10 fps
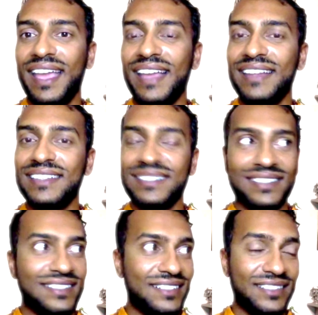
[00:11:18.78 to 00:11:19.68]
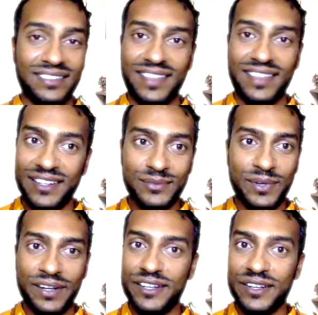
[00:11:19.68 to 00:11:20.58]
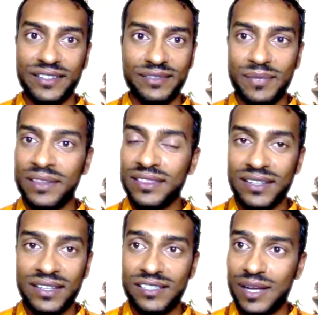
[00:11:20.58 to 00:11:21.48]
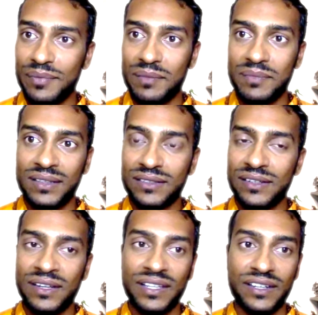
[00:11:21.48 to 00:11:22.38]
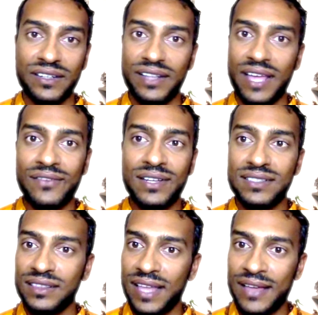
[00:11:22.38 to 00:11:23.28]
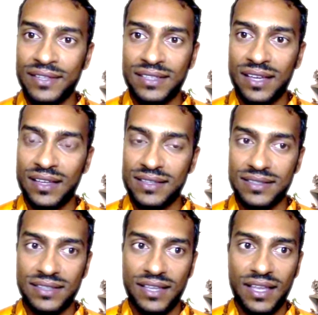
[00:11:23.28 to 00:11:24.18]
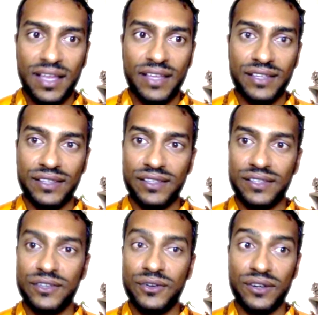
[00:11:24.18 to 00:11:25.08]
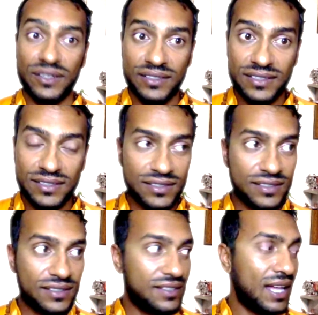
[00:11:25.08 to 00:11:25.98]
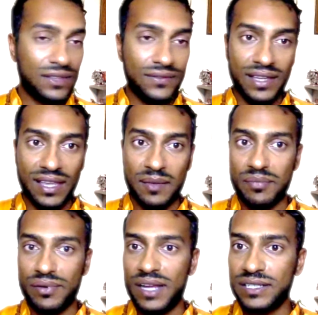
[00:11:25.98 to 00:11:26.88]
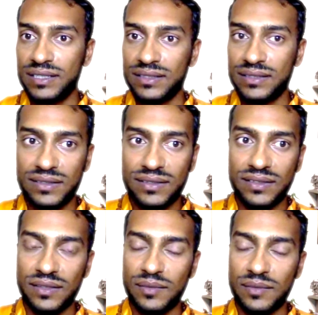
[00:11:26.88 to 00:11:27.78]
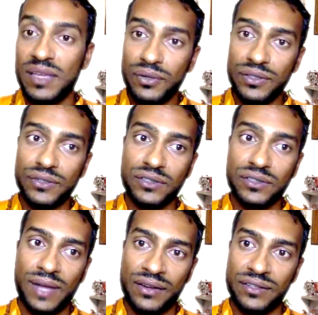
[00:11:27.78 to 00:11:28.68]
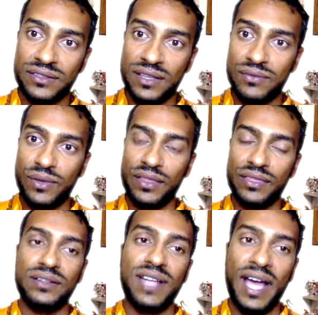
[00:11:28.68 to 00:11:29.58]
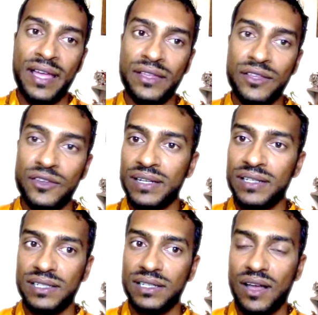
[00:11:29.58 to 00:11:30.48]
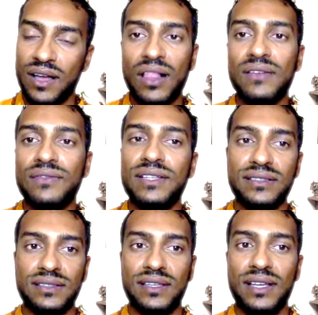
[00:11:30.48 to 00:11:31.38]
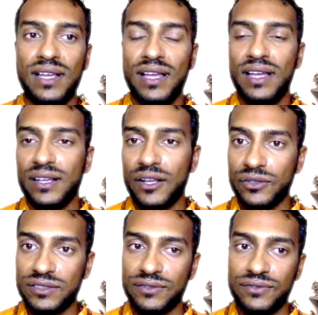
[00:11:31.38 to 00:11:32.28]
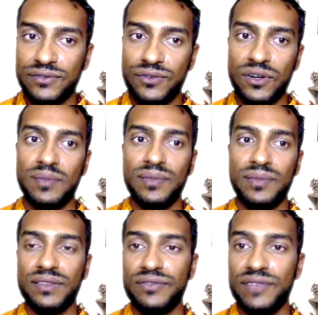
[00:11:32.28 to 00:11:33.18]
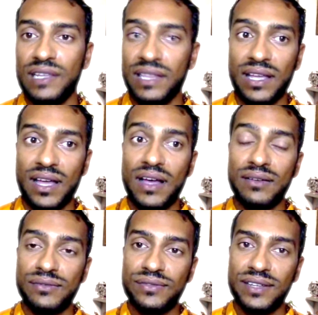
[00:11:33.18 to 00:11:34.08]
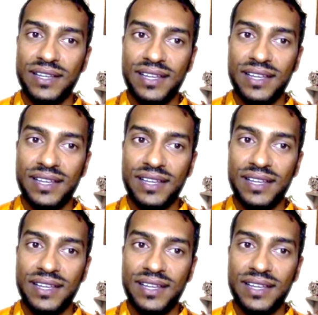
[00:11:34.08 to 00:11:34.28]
And there's where your mantra, japa mantra, your devas and devatas, your sattvic impressions, the people you surround yourself with, the diet you mentioned, all of this goes to form the feeling of